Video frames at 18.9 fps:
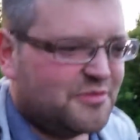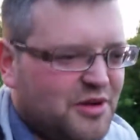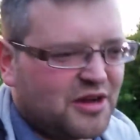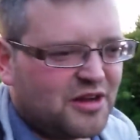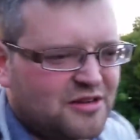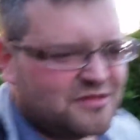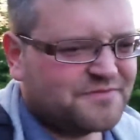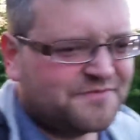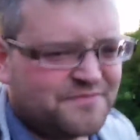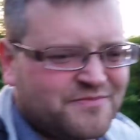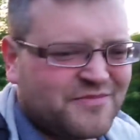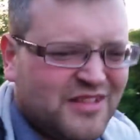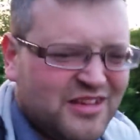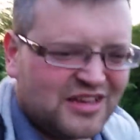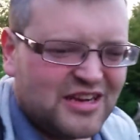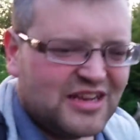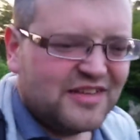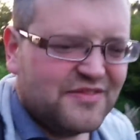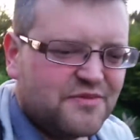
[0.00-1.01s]
But
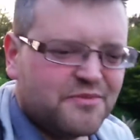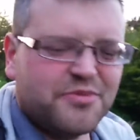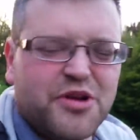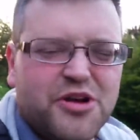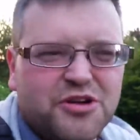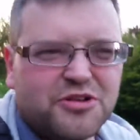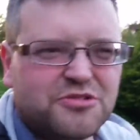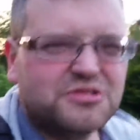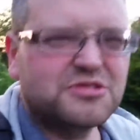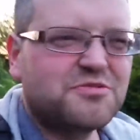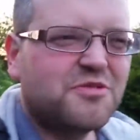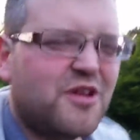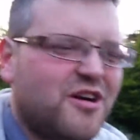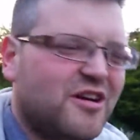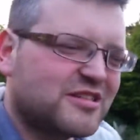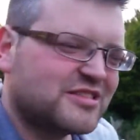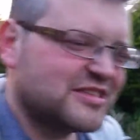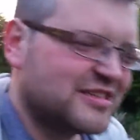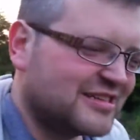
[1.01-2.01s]
leaving poo is
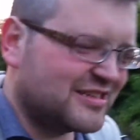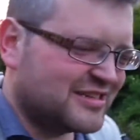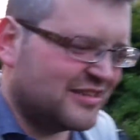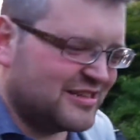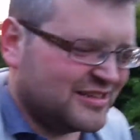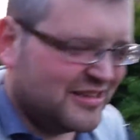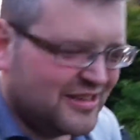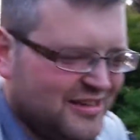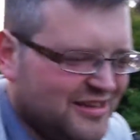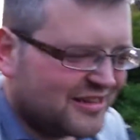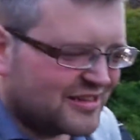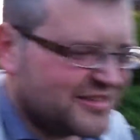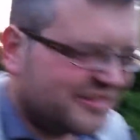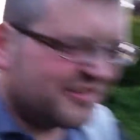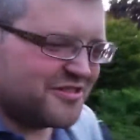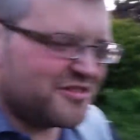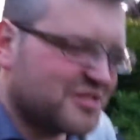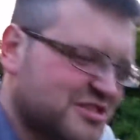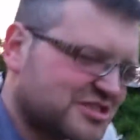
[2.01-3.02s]
worse, isn't it?
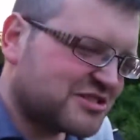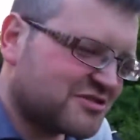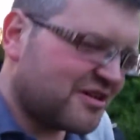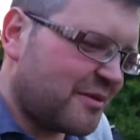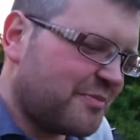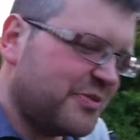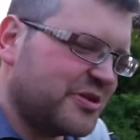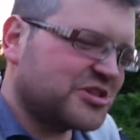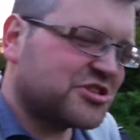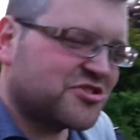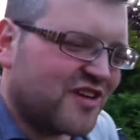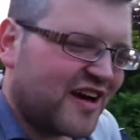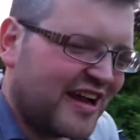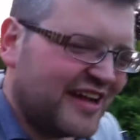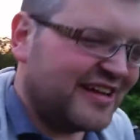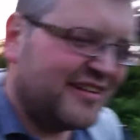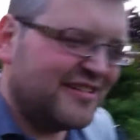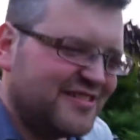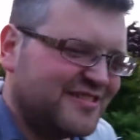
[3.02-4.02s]
Because then you've got to scrub your
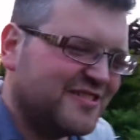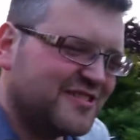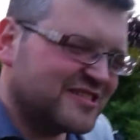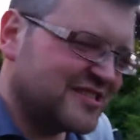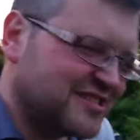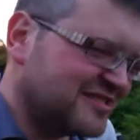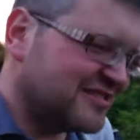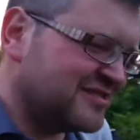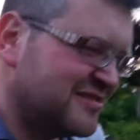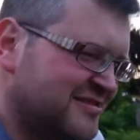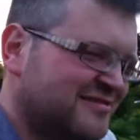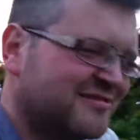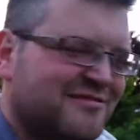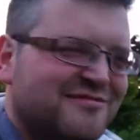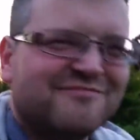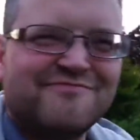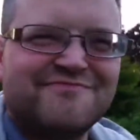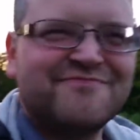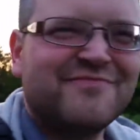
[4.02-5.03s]
trainers and...
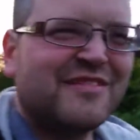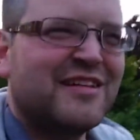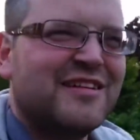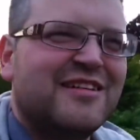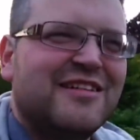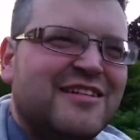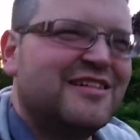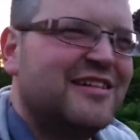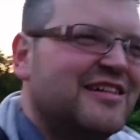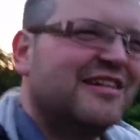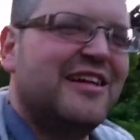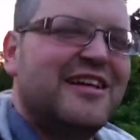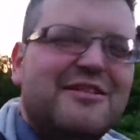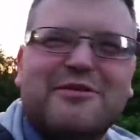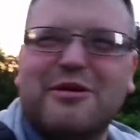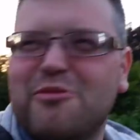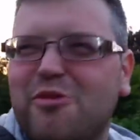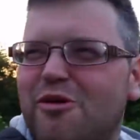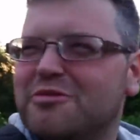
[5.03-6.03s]

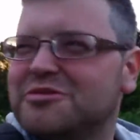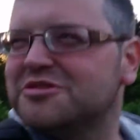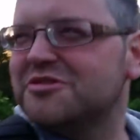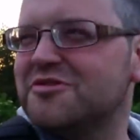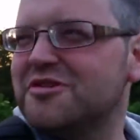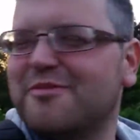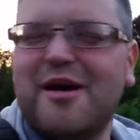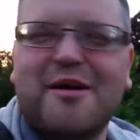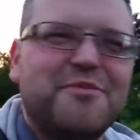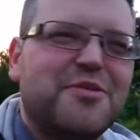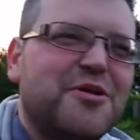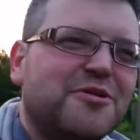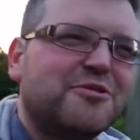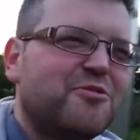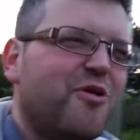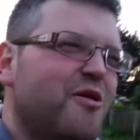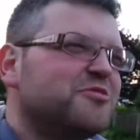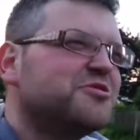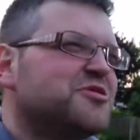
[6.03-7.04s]
Anyway, what are we talking about
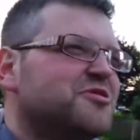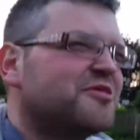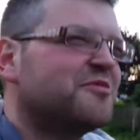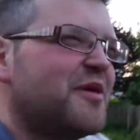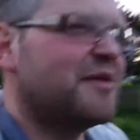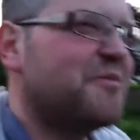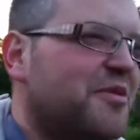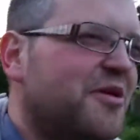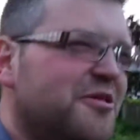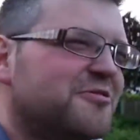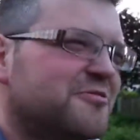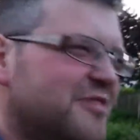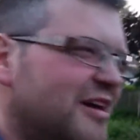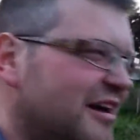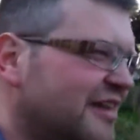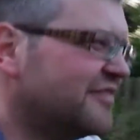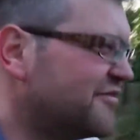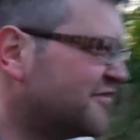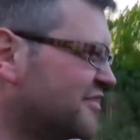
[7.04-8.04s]
poo? What are we talking about poo,
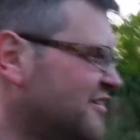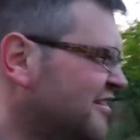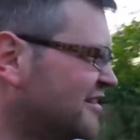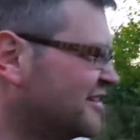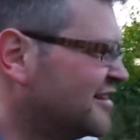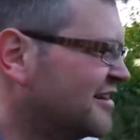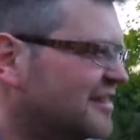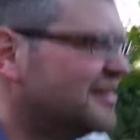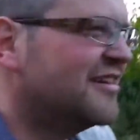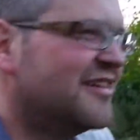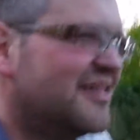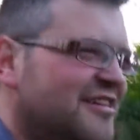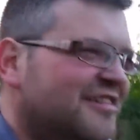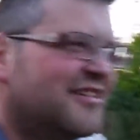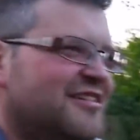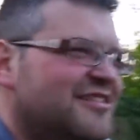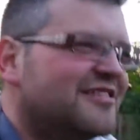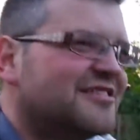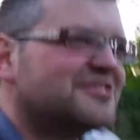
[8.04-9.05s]
Dave?
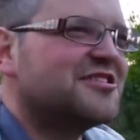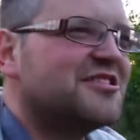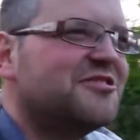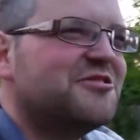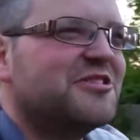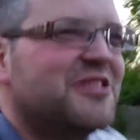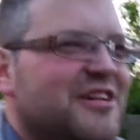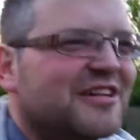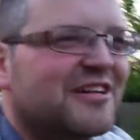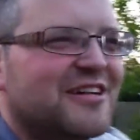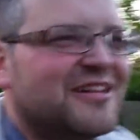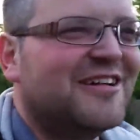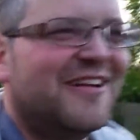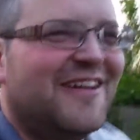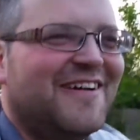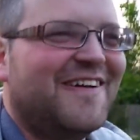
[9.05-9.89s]
It's you, isn't it?